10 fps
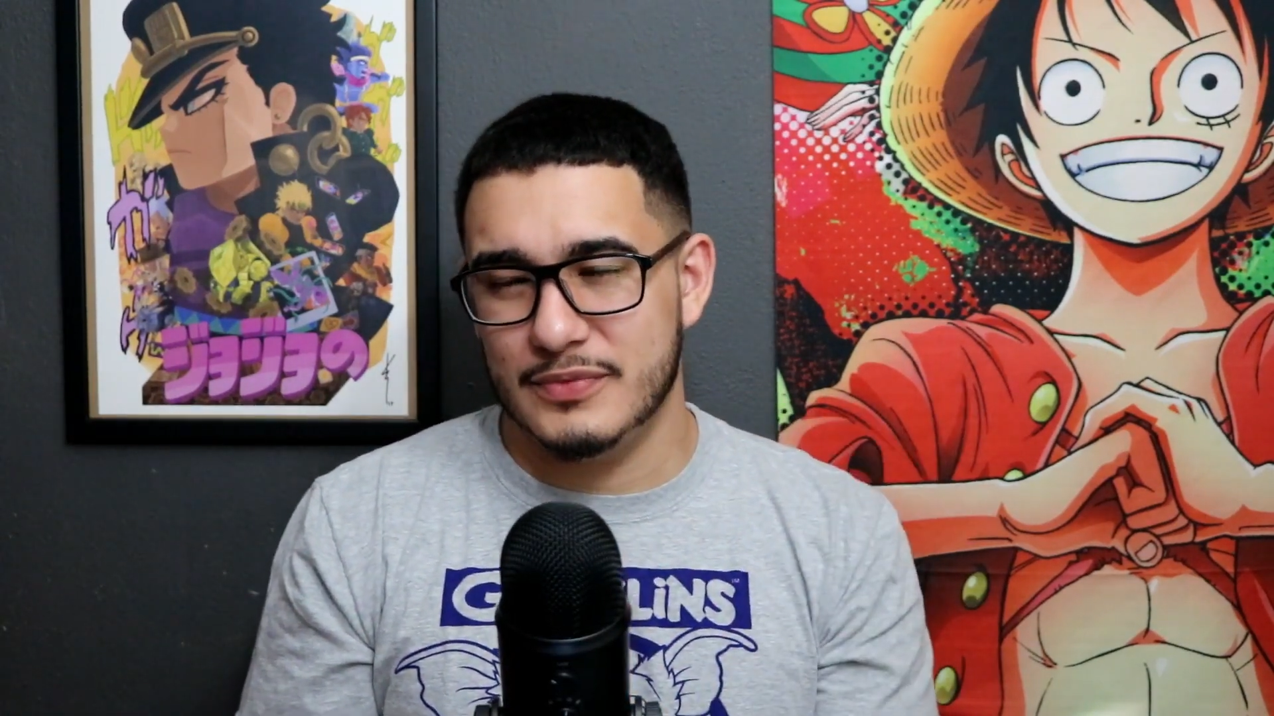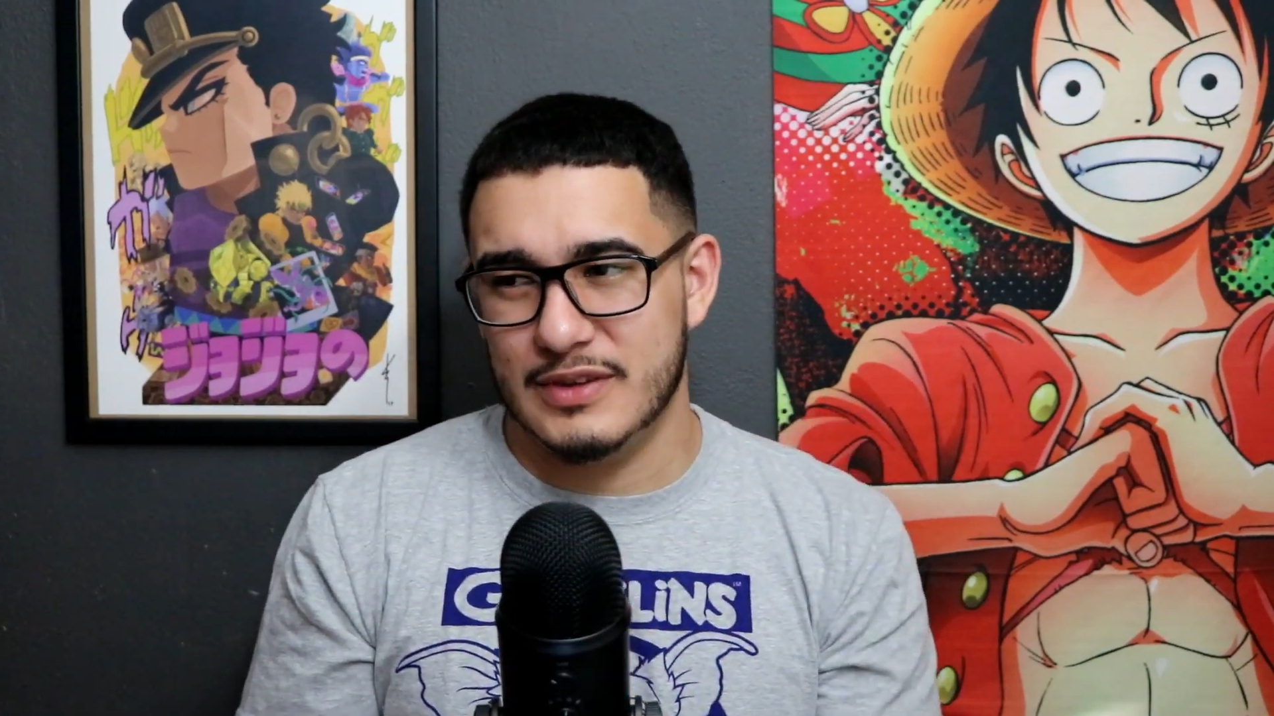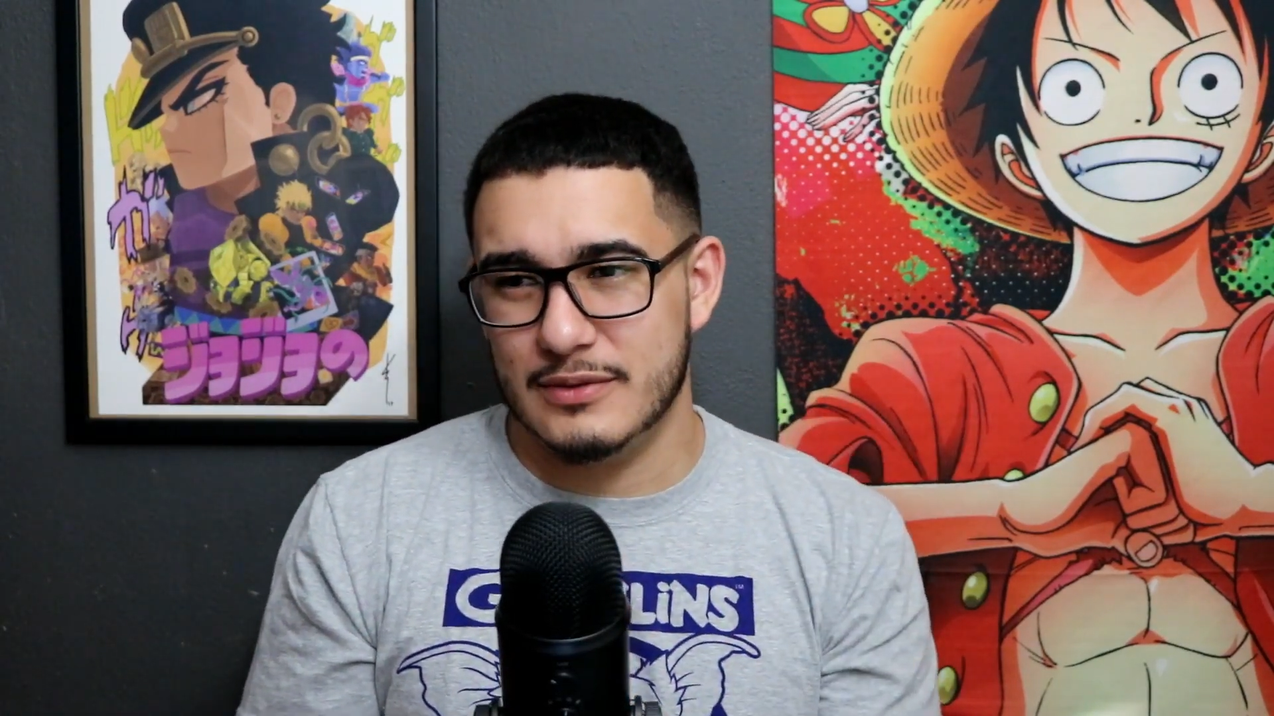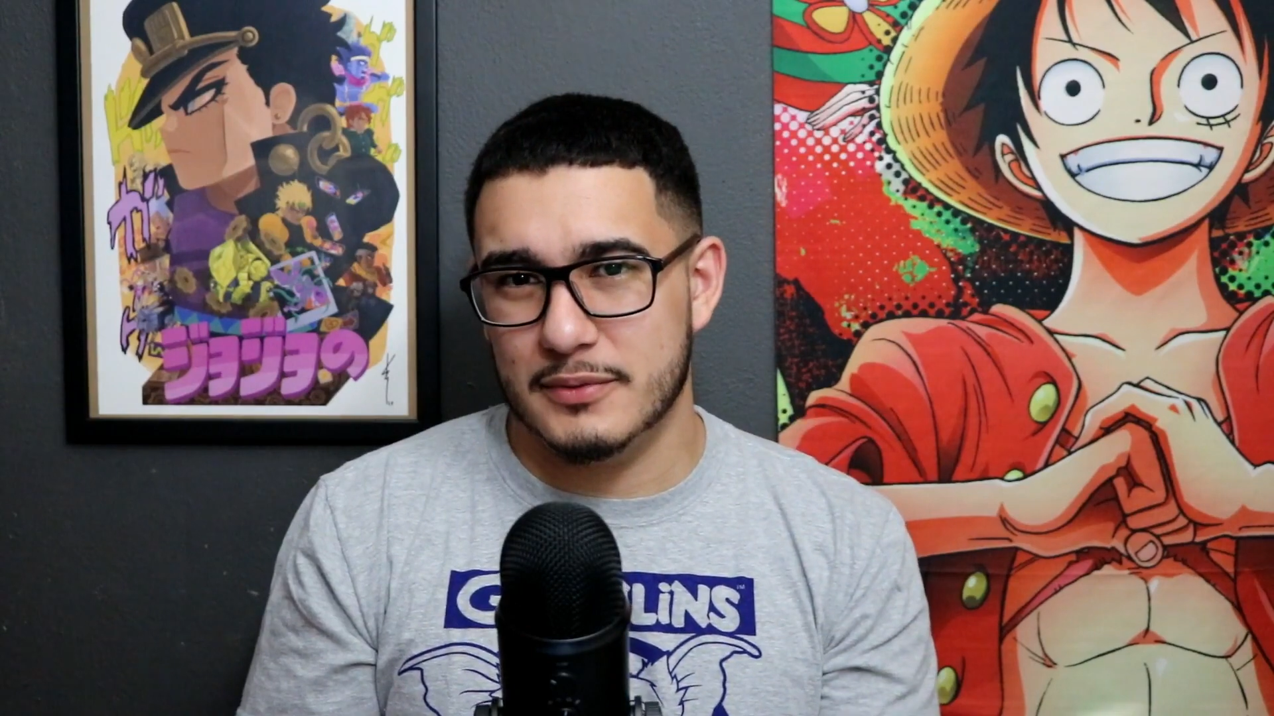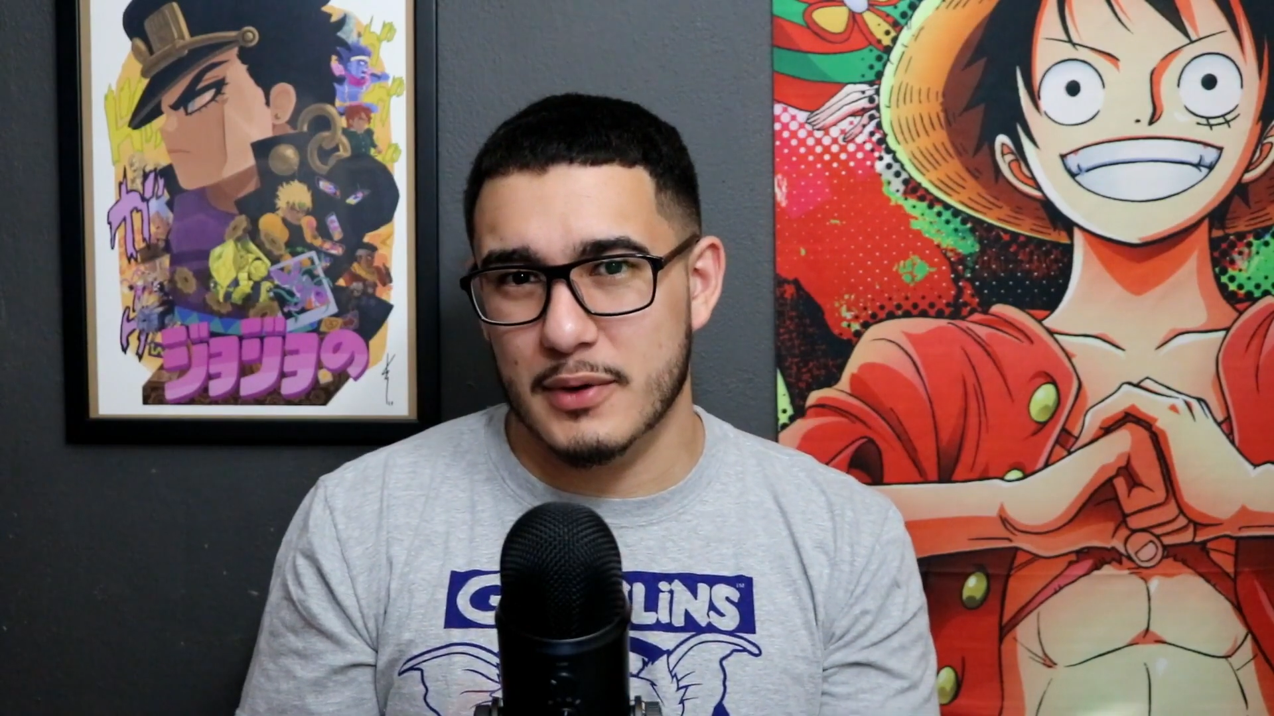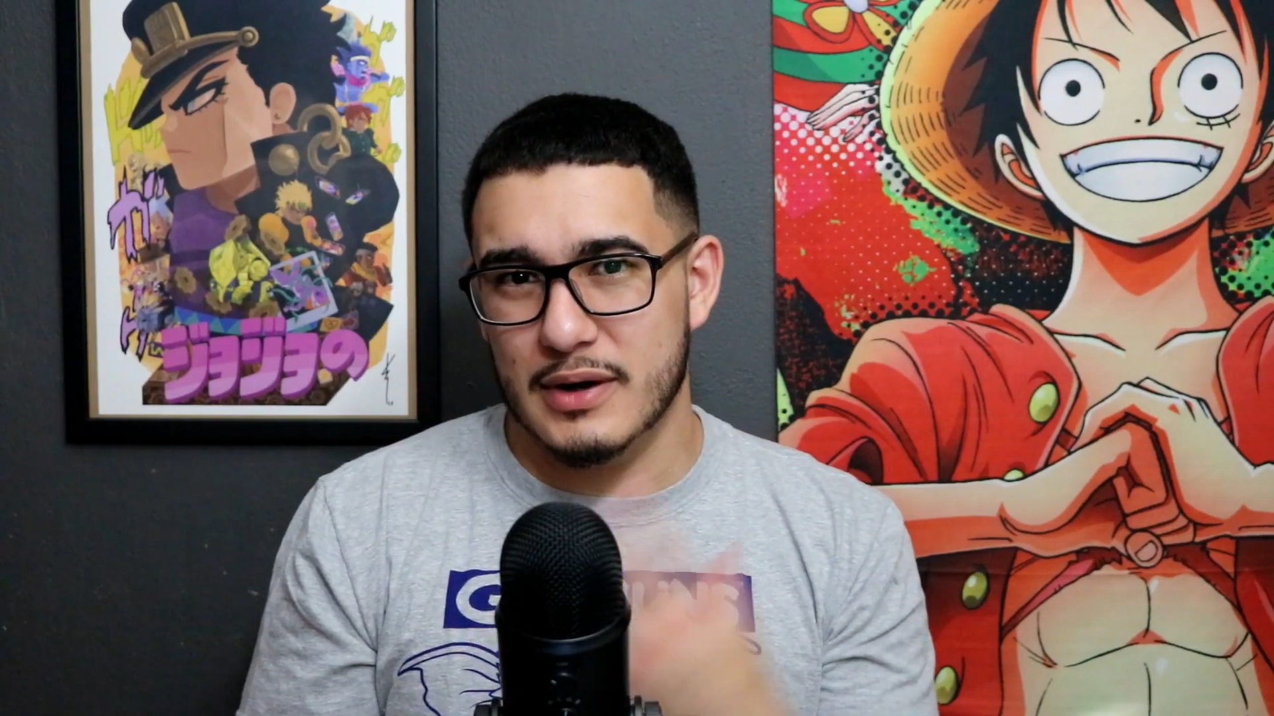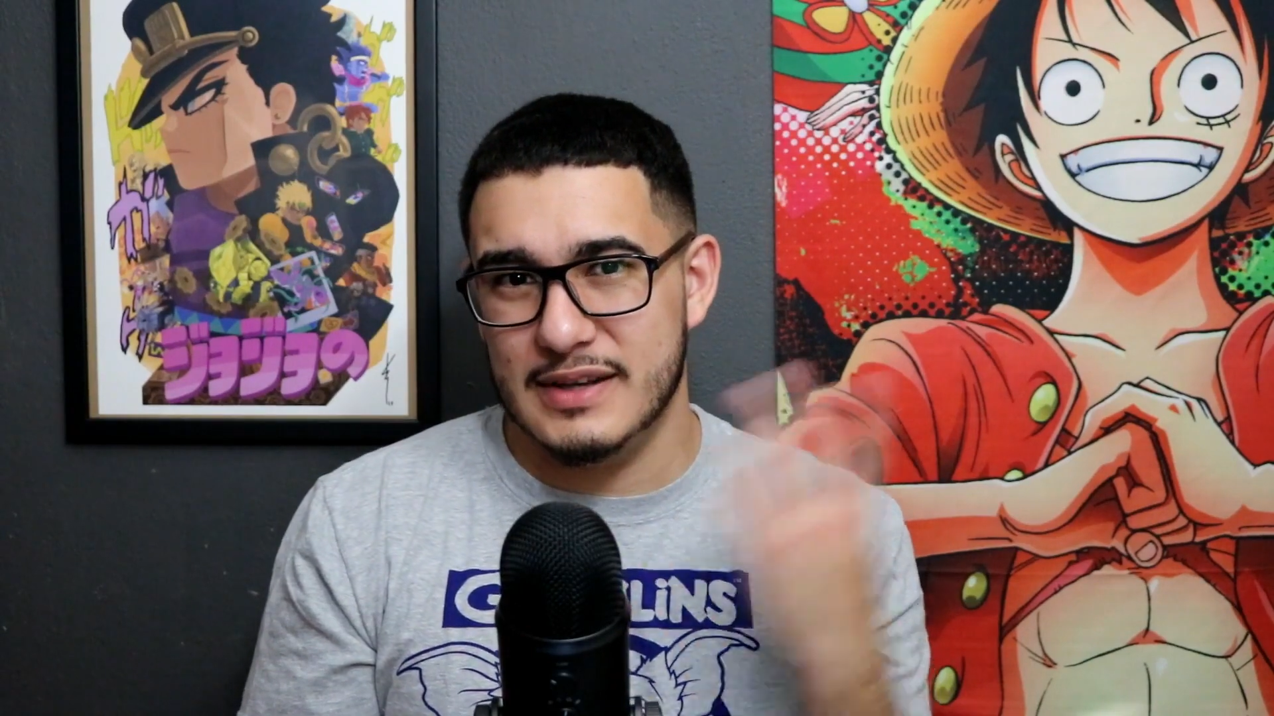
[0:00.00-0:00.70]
since 4